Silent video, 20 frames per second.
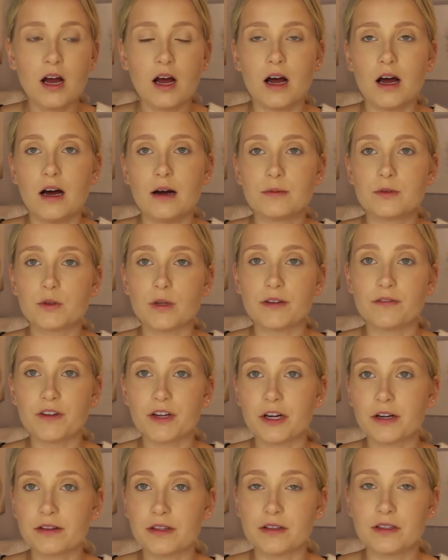So I
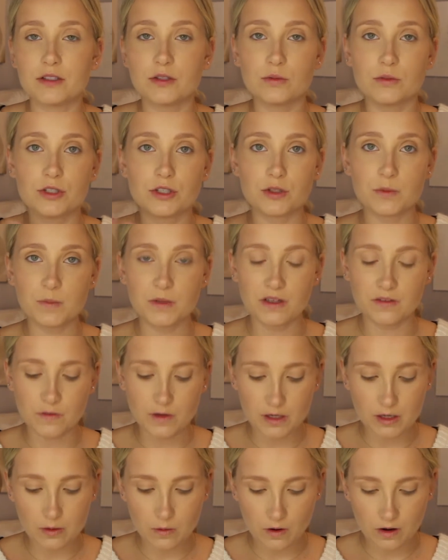figured that this would just be a
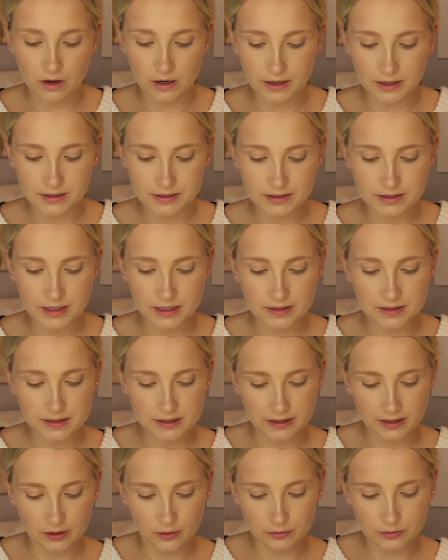video on
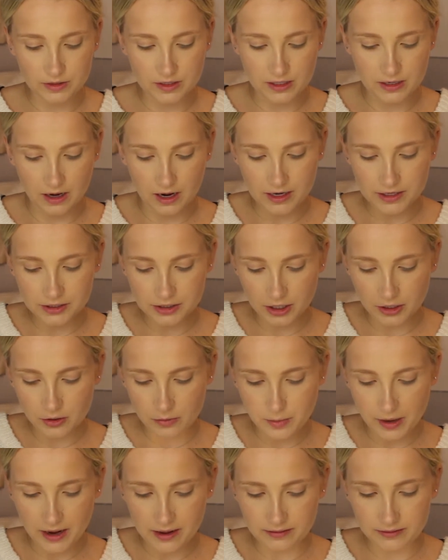testing out the
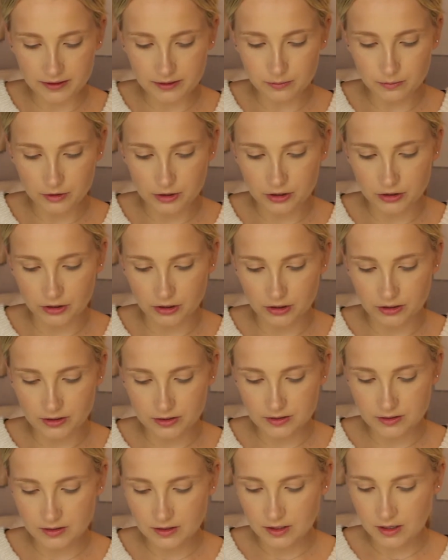eyeshadow palette, which
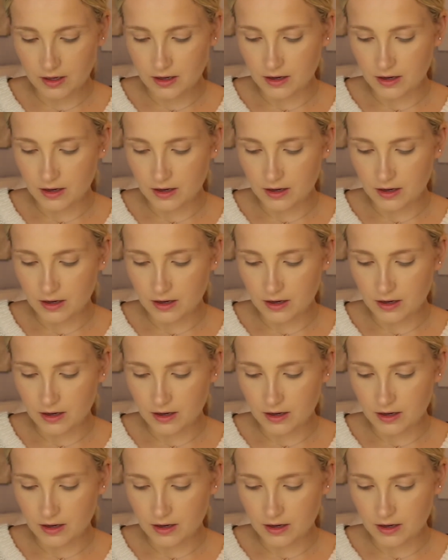looks